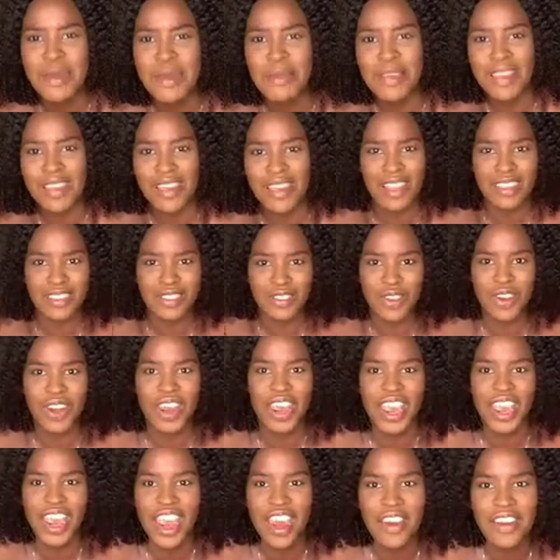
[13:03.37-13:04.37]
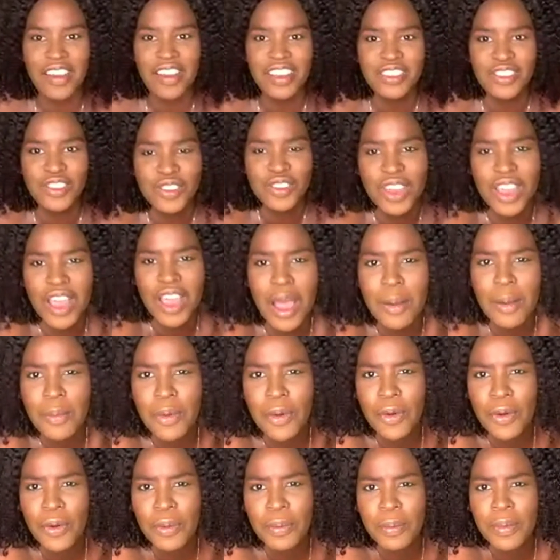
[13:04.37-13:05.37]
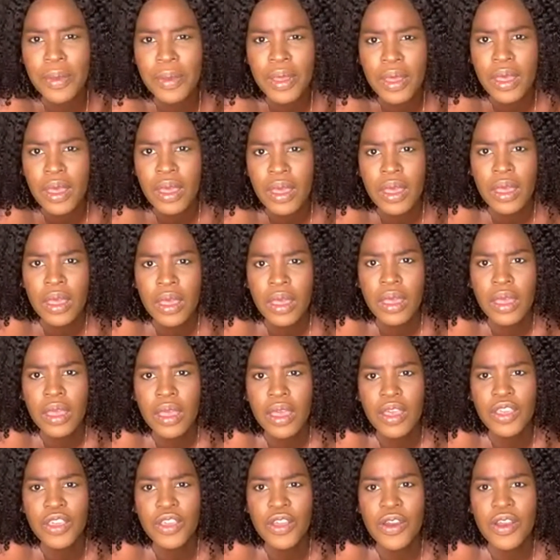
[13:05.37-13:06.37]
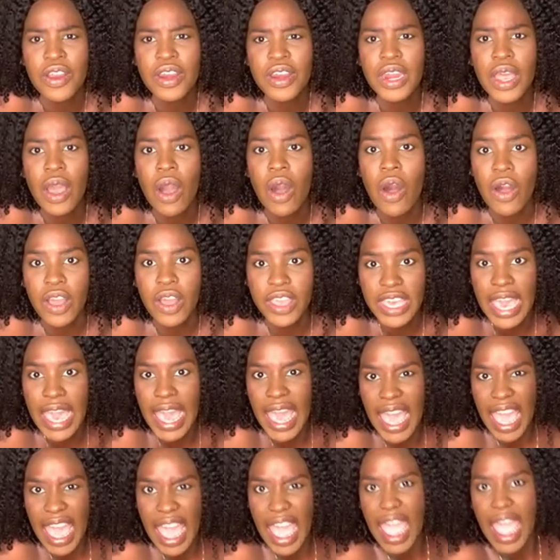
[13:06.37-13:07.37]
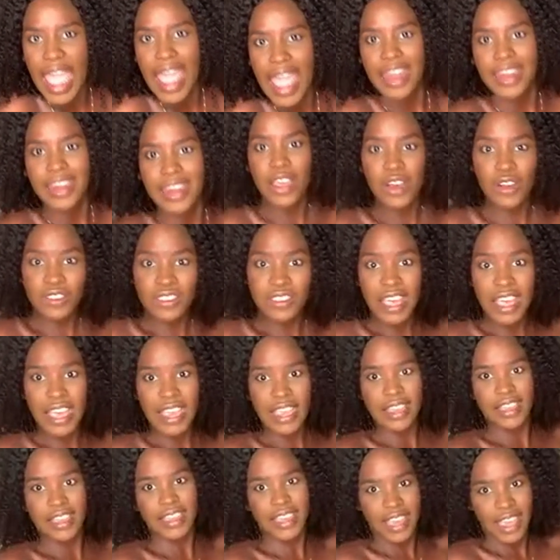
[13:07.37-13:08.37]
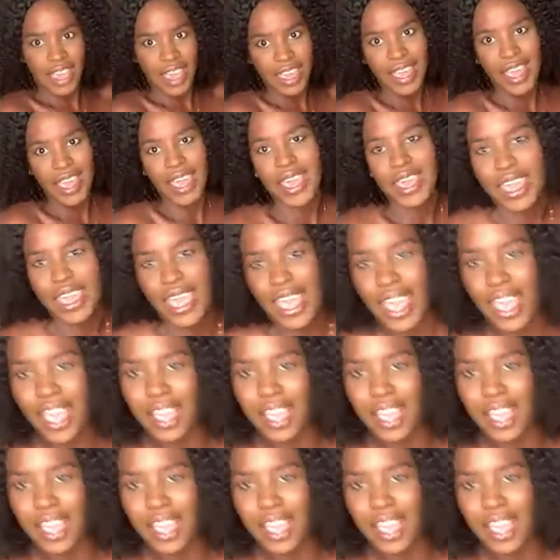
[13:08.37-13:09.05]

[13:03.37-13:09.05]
it's going to encourage you to come home. Oh, yeah. Nail tech. Yeah.